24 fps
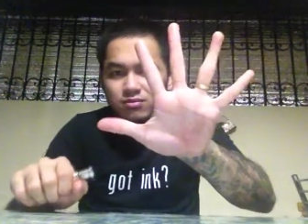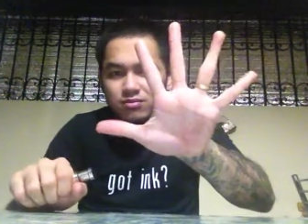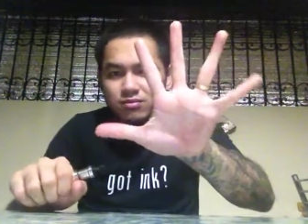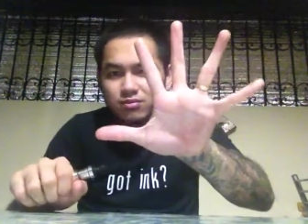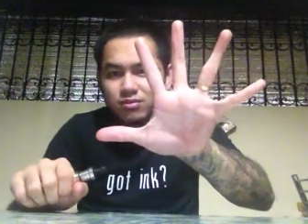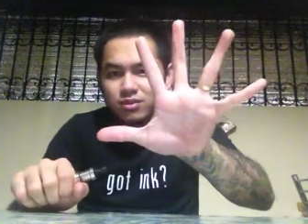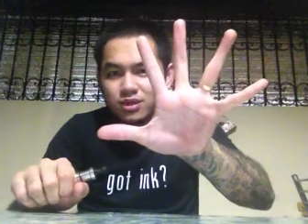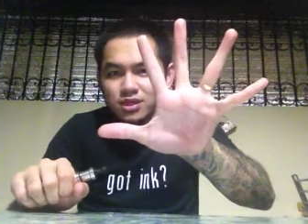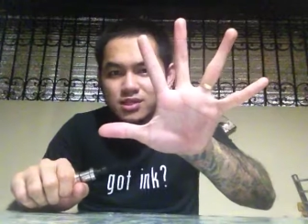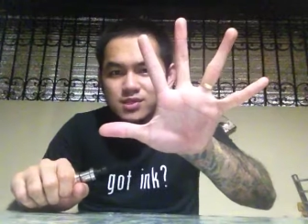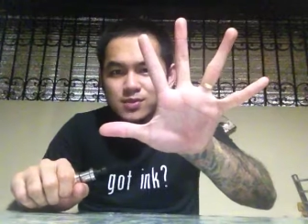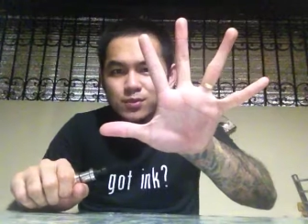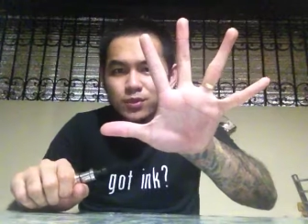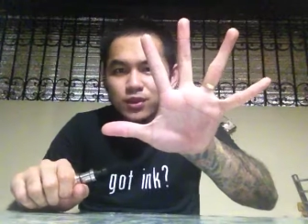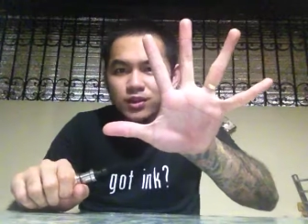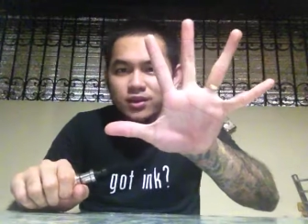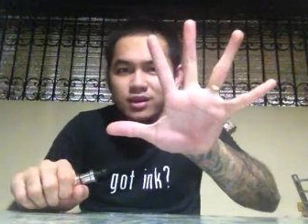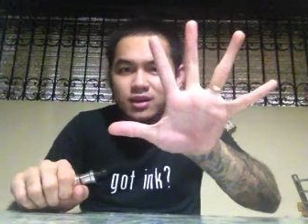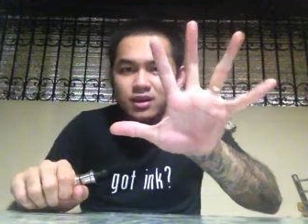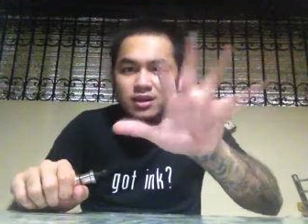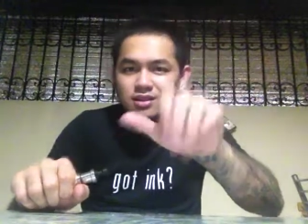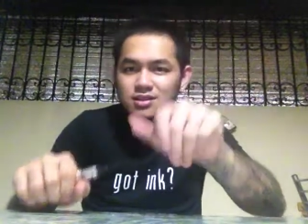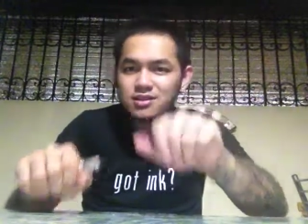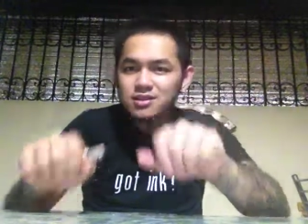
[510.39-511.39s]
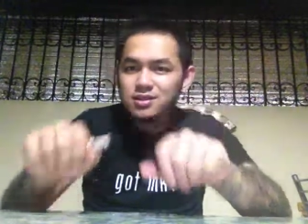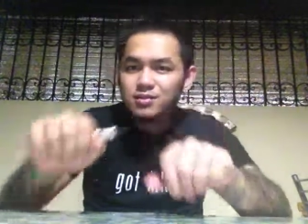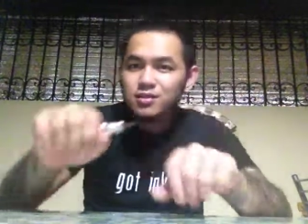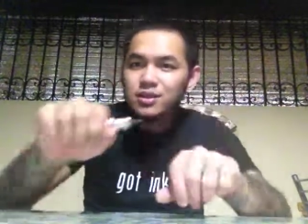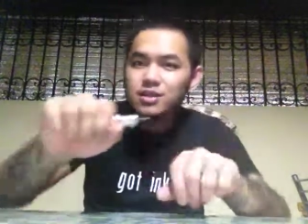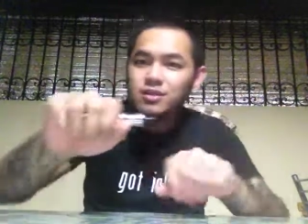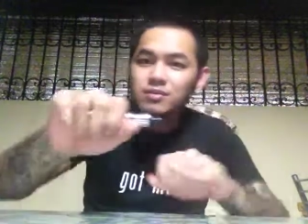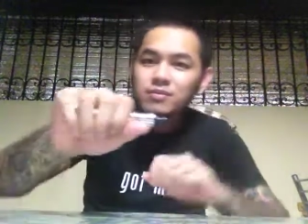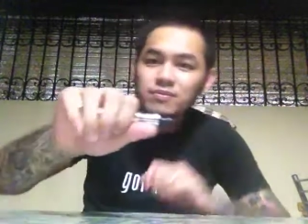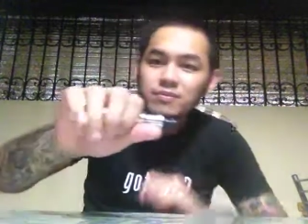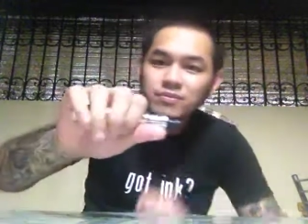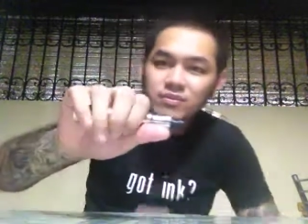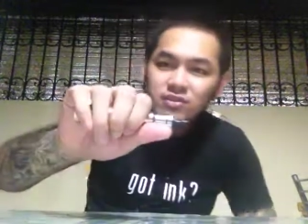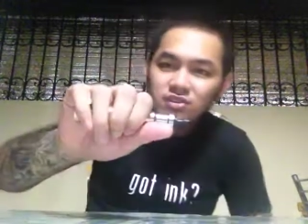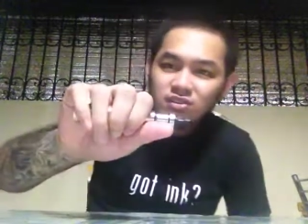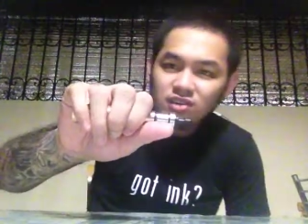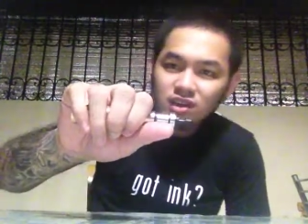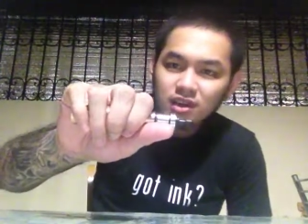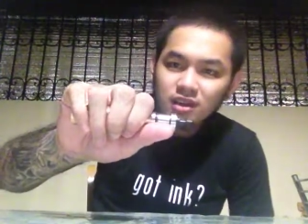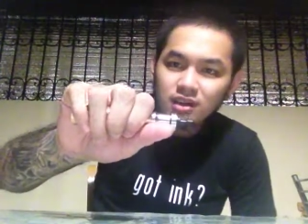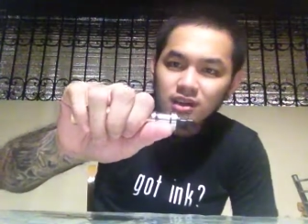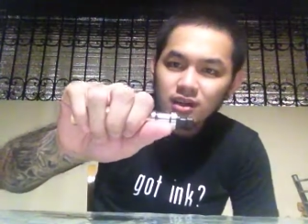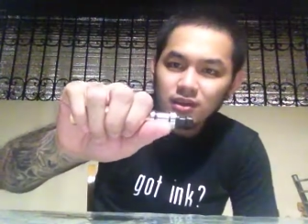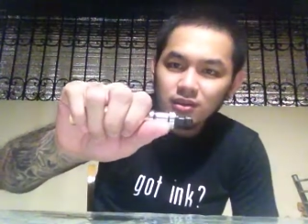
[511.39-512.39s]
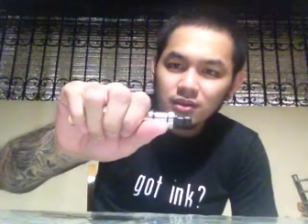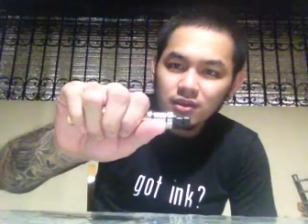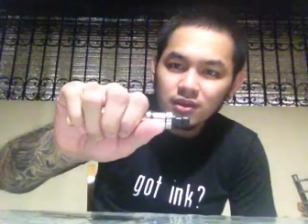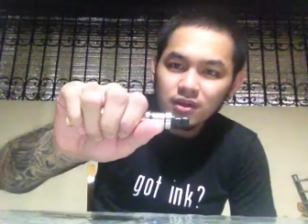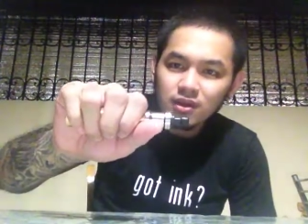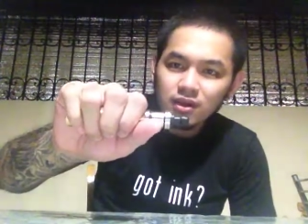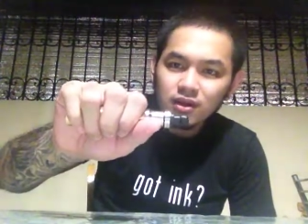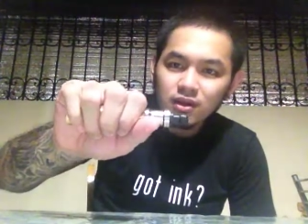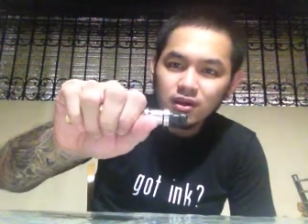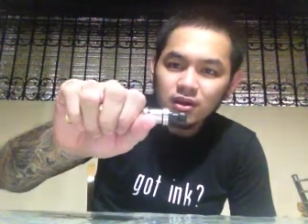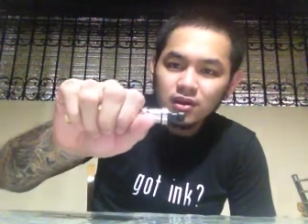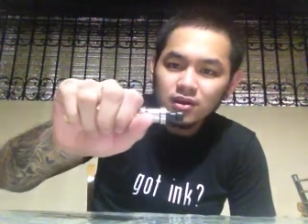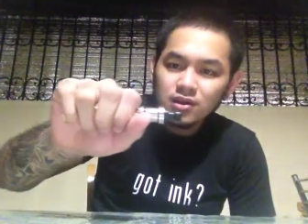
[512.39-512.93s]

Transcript: pretty small hands. I mean, check it out there.